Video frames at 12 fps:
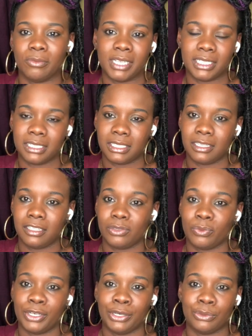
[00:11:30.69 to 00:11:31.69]
businesses
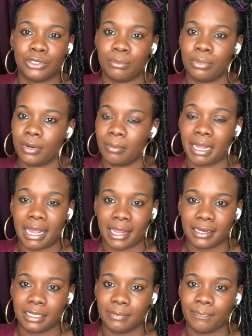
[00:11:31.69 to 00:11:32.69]
with no support behind them.